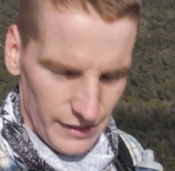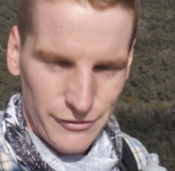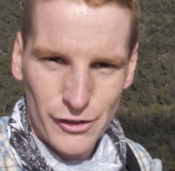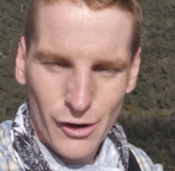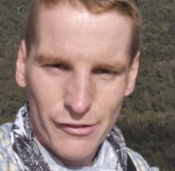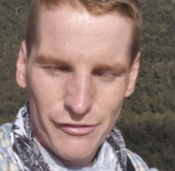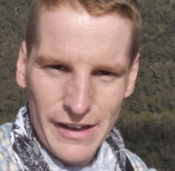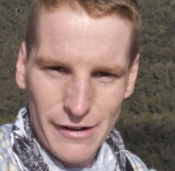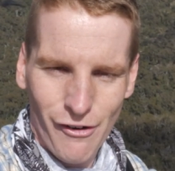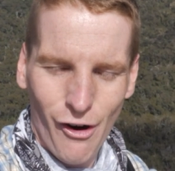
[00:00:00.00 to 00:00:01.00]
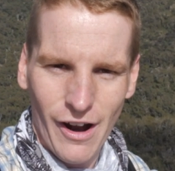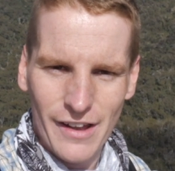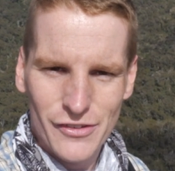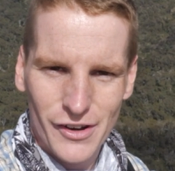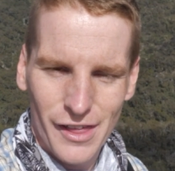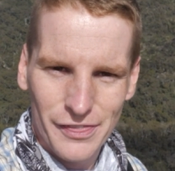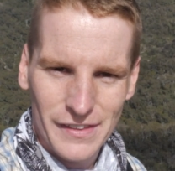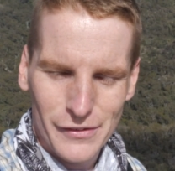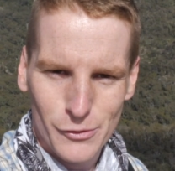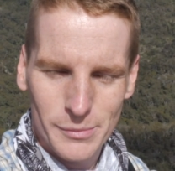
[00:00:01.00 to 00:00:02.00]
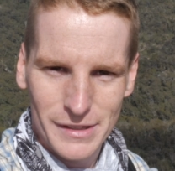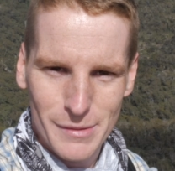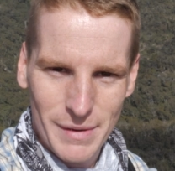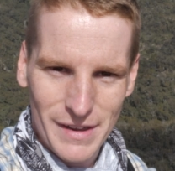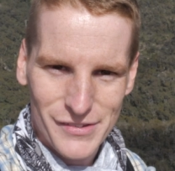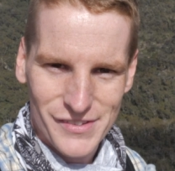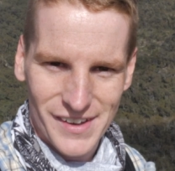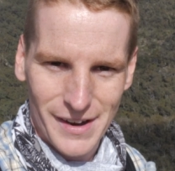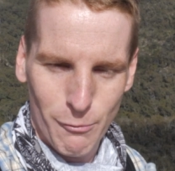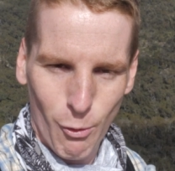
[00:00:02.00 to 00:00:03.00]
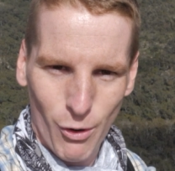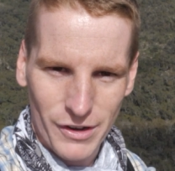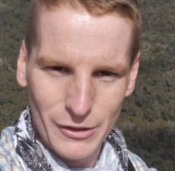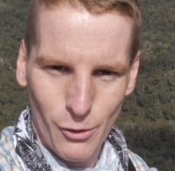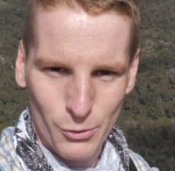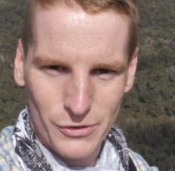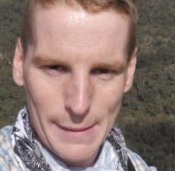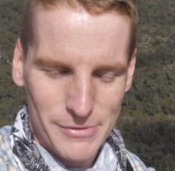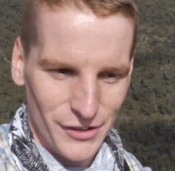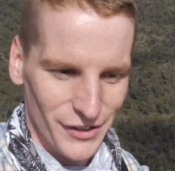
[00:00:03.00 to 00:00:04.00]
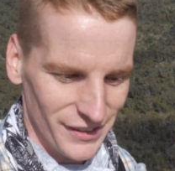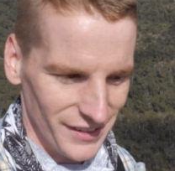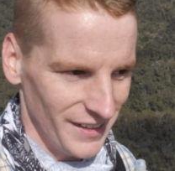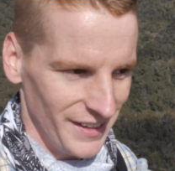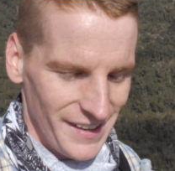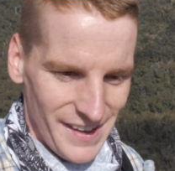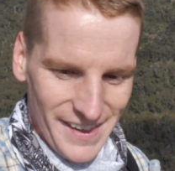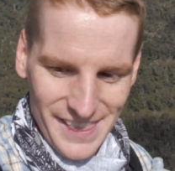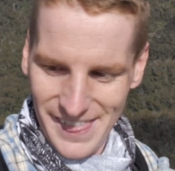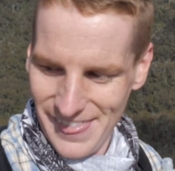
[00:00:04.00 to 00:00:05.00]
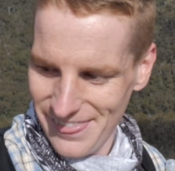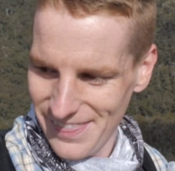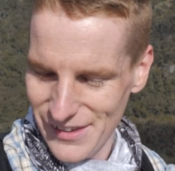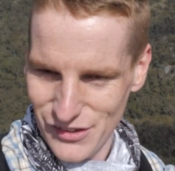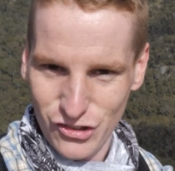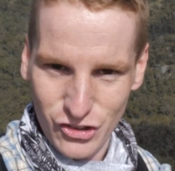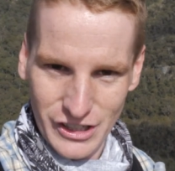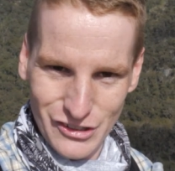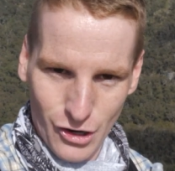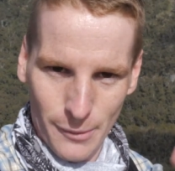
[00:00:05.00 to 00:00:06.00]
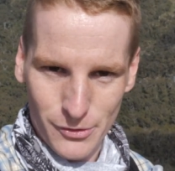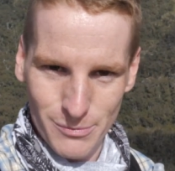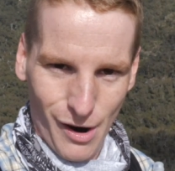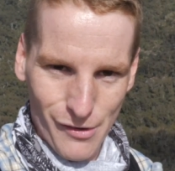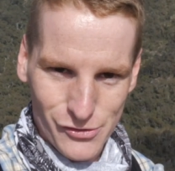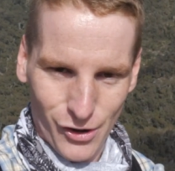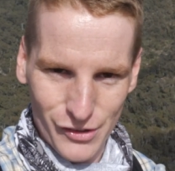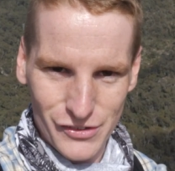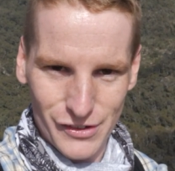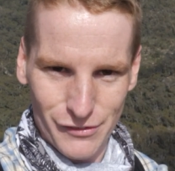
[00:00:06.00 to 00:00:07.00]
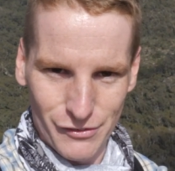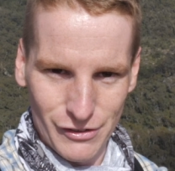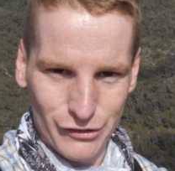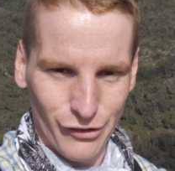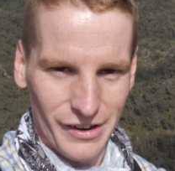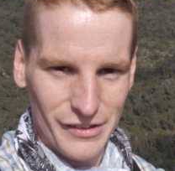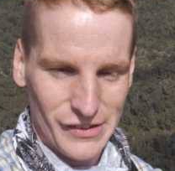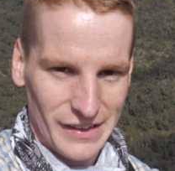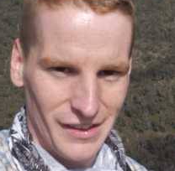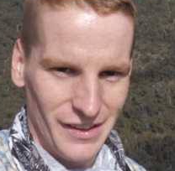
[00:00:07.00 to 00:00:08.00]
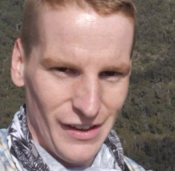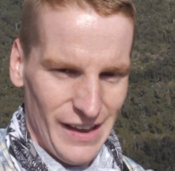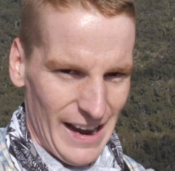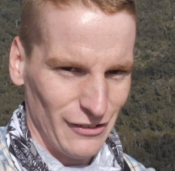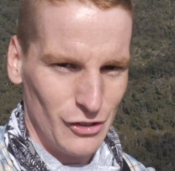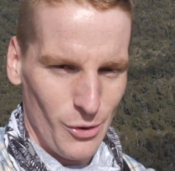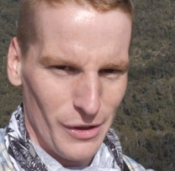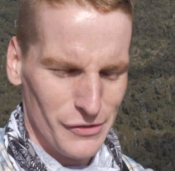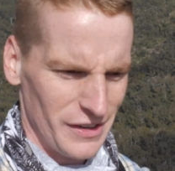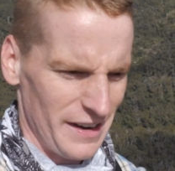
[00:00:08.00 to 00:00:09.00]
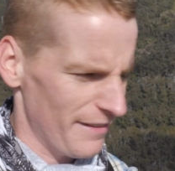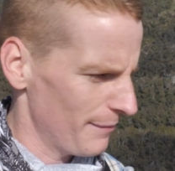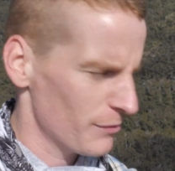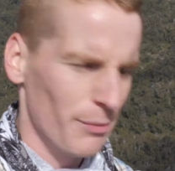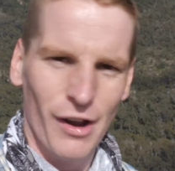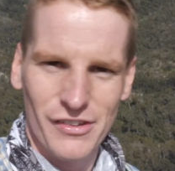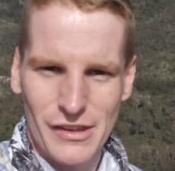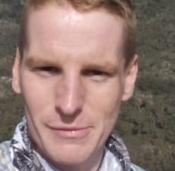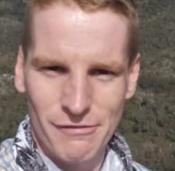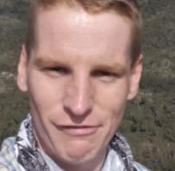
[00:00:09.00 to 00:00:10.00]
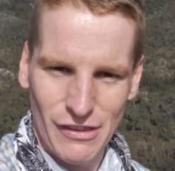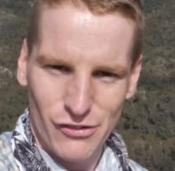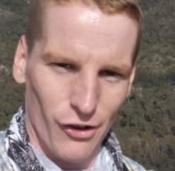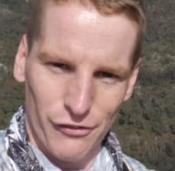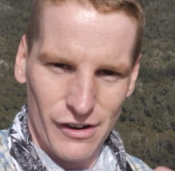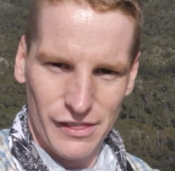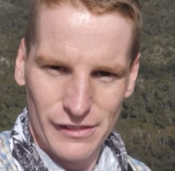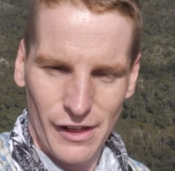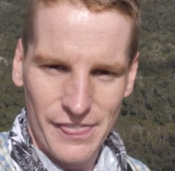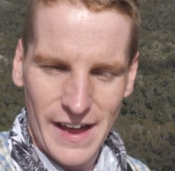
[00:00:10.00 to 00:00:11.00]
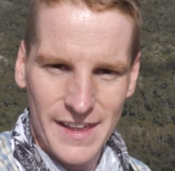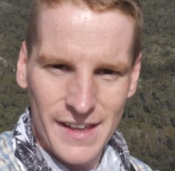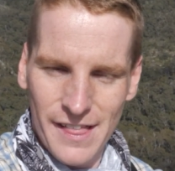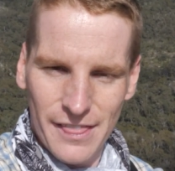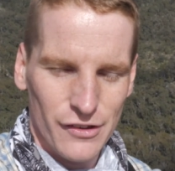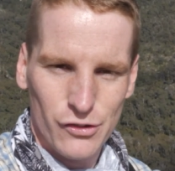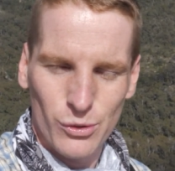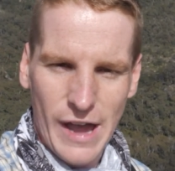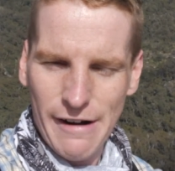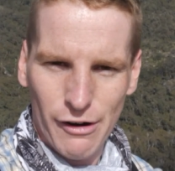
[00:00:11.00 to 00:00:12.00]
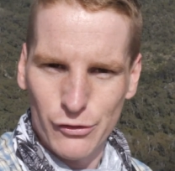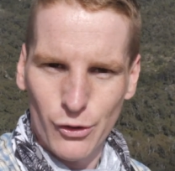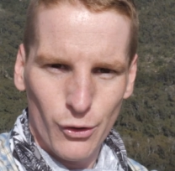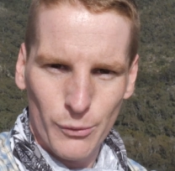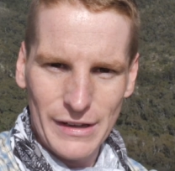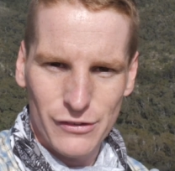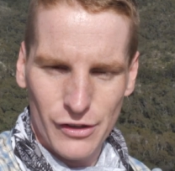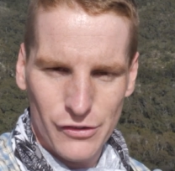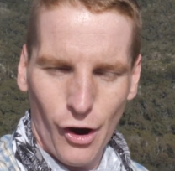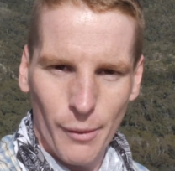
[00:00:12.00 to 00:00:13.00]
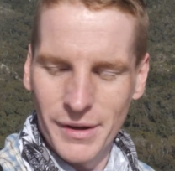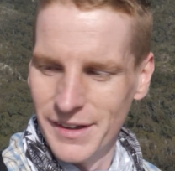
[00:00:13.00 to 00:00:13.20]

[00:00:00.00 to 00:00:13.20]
If you're not a fan of heights, I don't think this would be the best walk in Halls Gap to do. There's sheer drops on both sides here of the ridgeline. It's actually quite scary. I'm surprised it hasn't been fenced off or anything like that. There's still arrows all the way to the top.